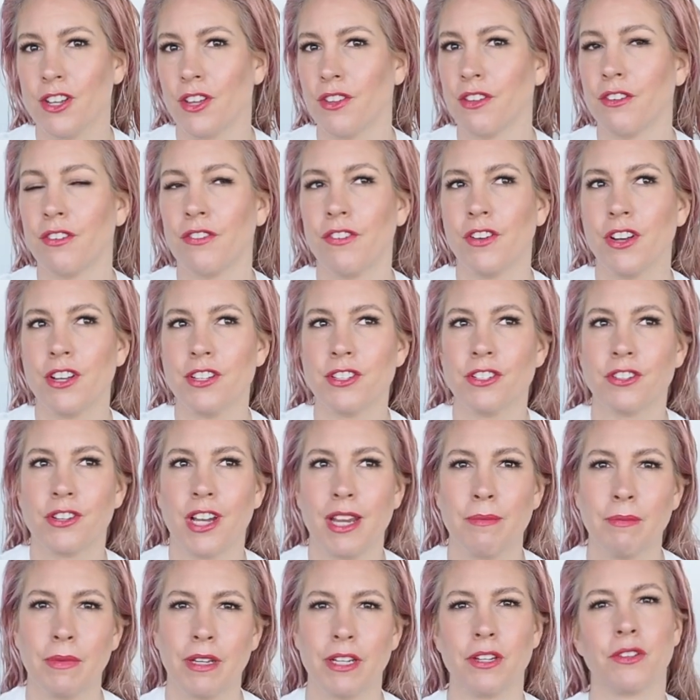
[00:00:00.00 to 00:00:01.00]
So the first
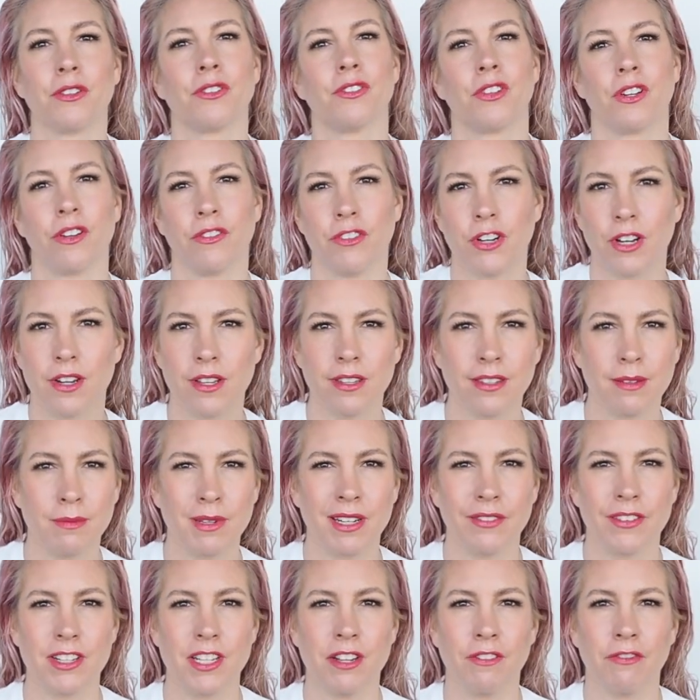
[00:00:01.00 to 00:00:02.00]
treatment, you'll sort of notice a
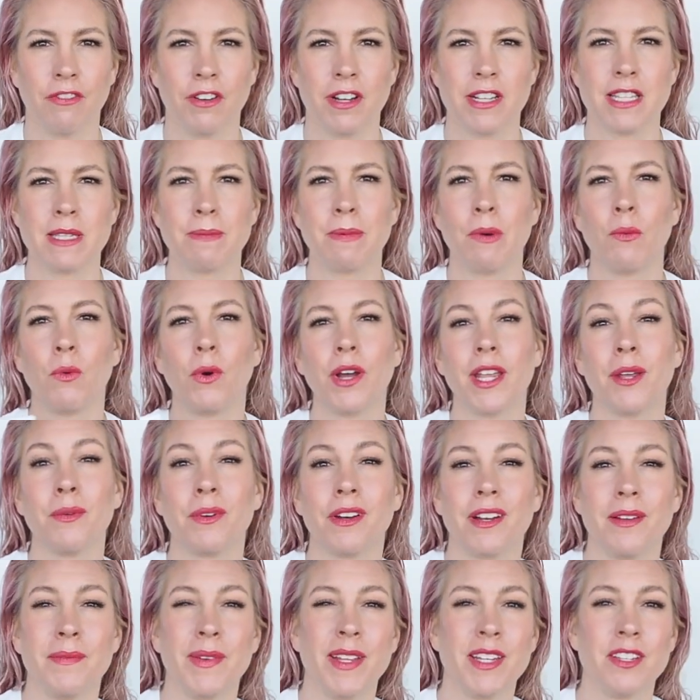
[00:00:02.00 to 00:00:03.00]
bit of a difference, but what
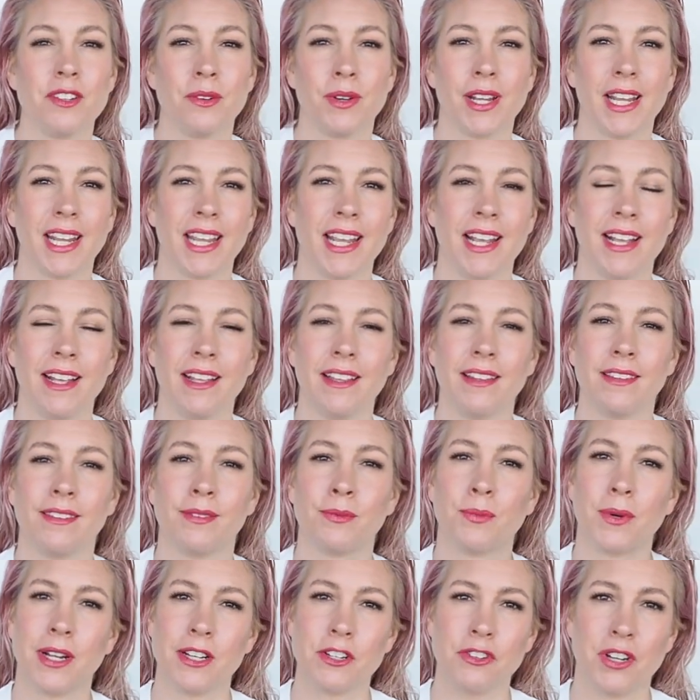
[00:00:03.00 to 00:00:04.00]
you want to be doing
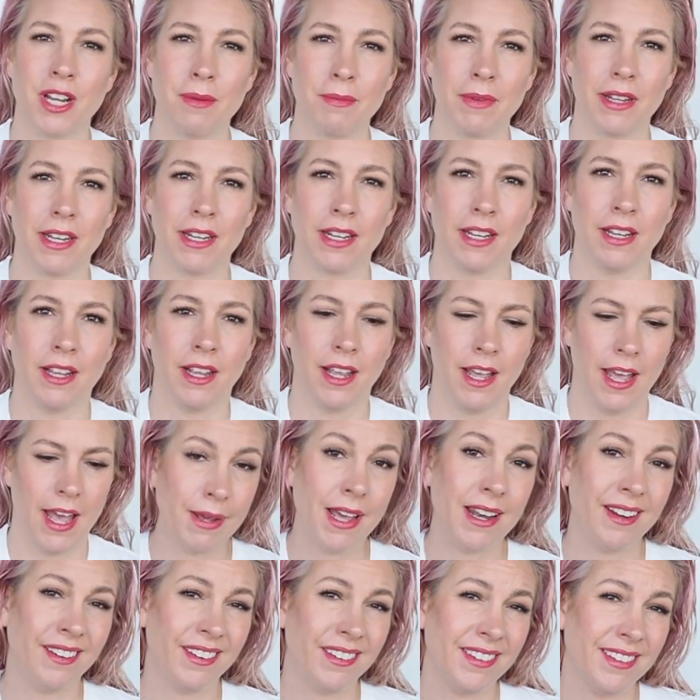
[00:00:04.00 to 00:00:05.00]
is one treatment,
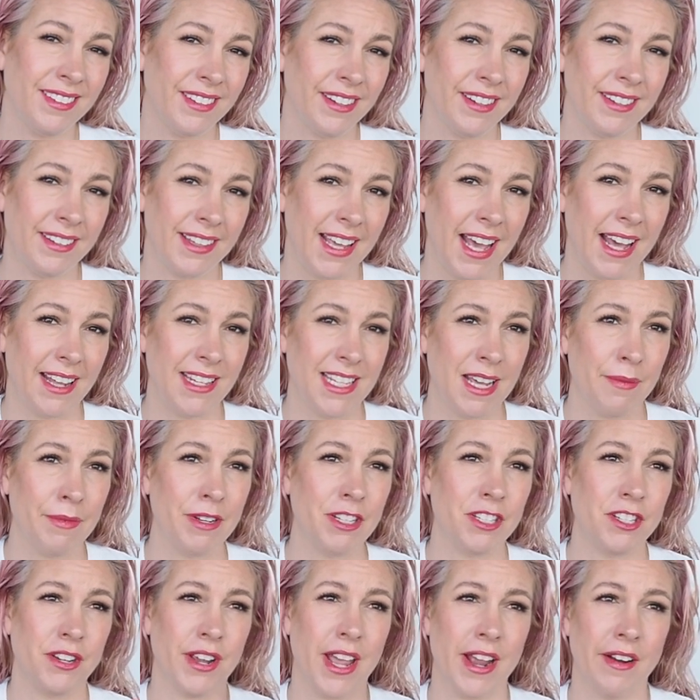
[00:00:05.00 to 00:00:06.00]
depending on seriously how
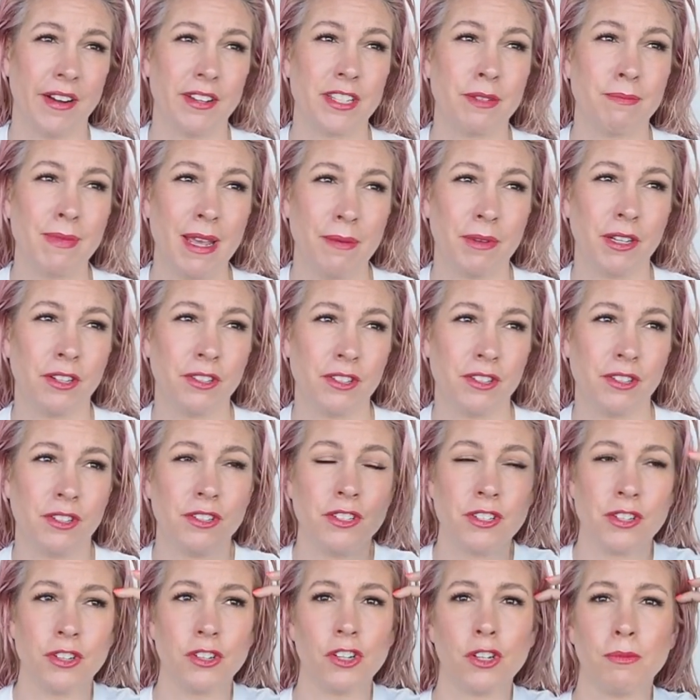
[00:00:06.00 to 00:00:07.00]
damaged your hair is, maybe you could
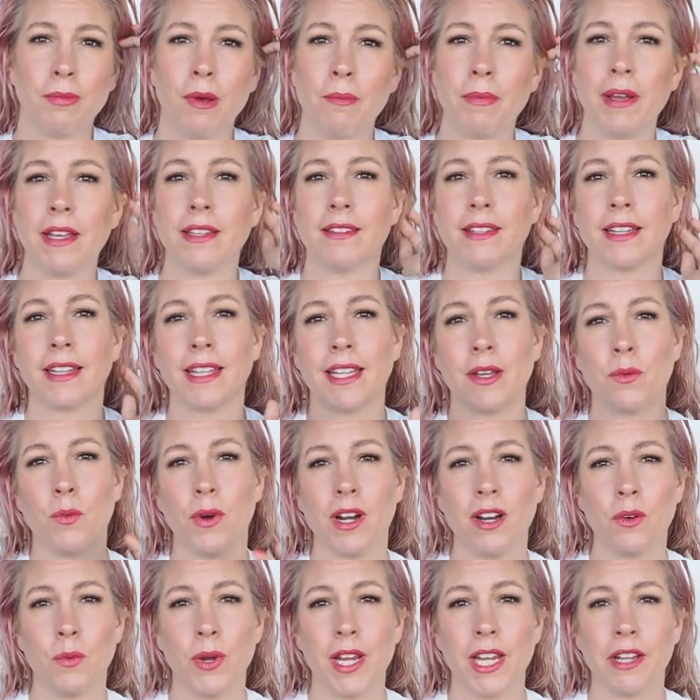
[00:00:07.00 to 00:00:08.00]
do two, but basically
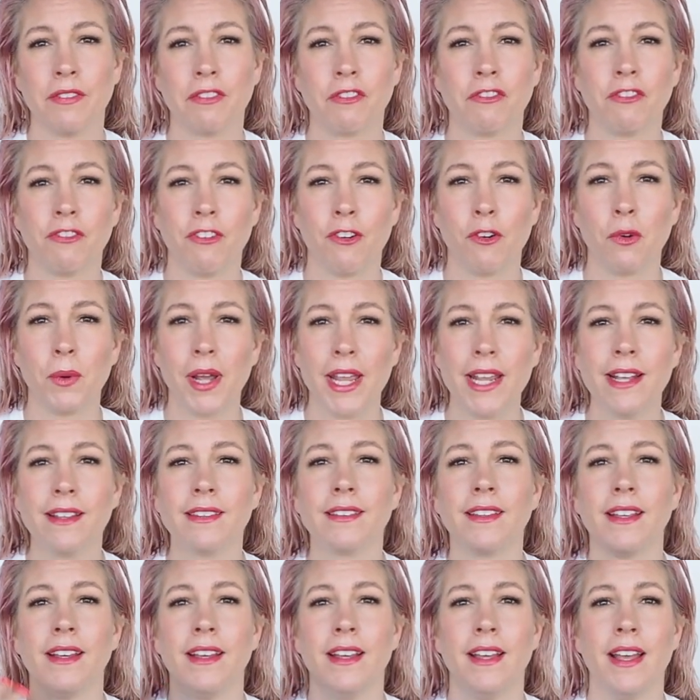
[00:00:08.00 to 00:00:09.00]
one a week for 4
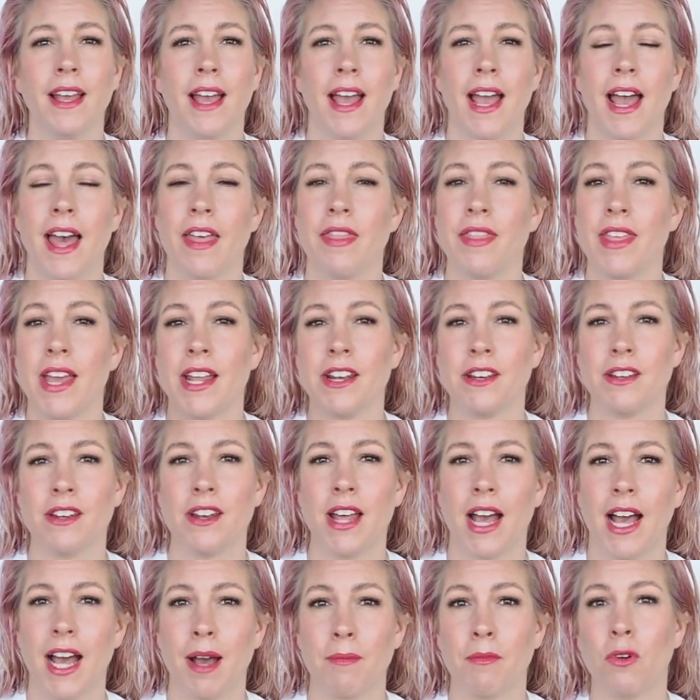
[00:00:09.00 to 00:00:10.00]
weeks, and
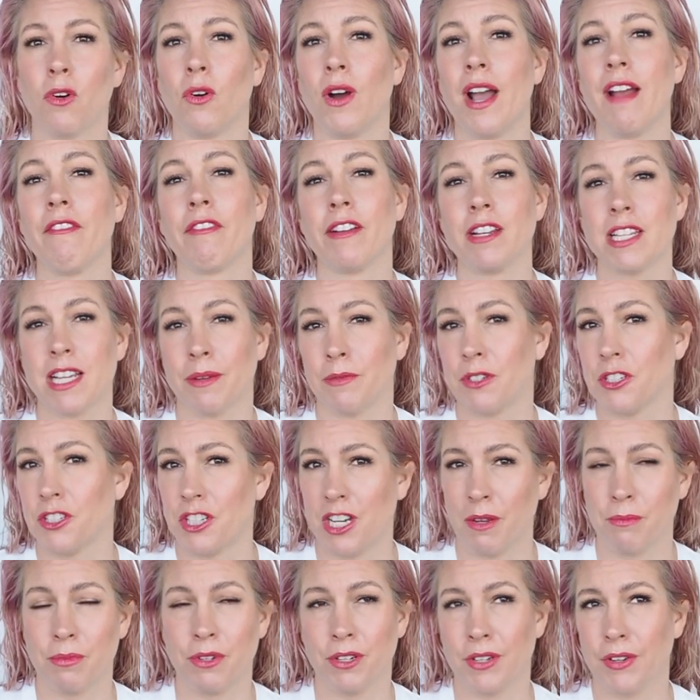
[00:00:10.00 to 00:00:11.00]
then, or every time you
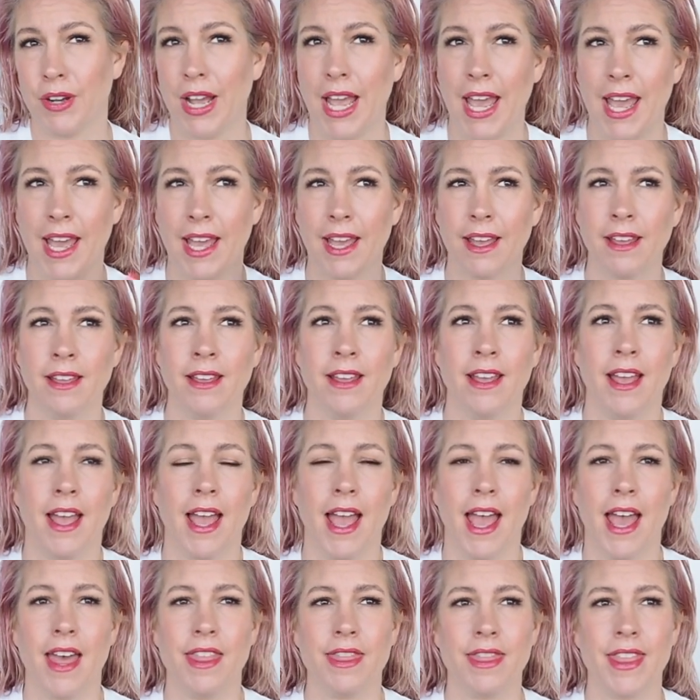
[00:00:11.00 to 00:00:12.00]
shampoo your hair,
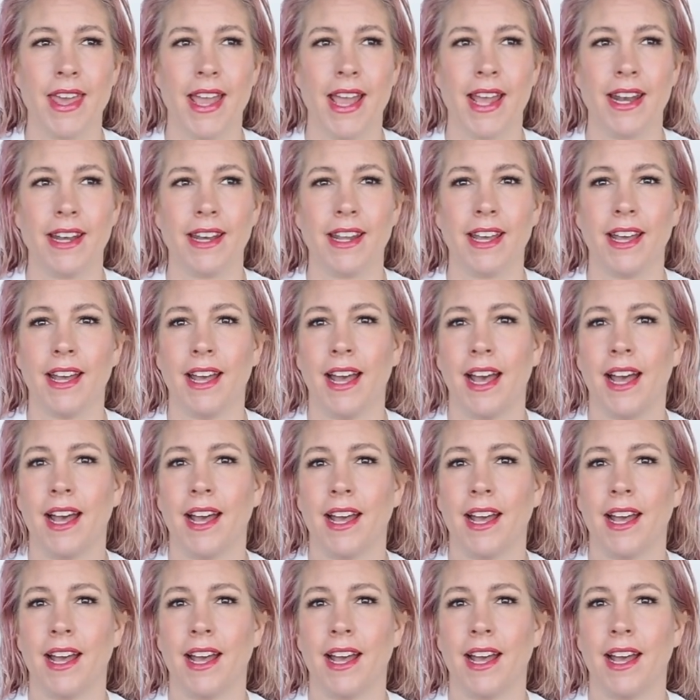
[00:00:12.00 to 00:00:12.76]
and then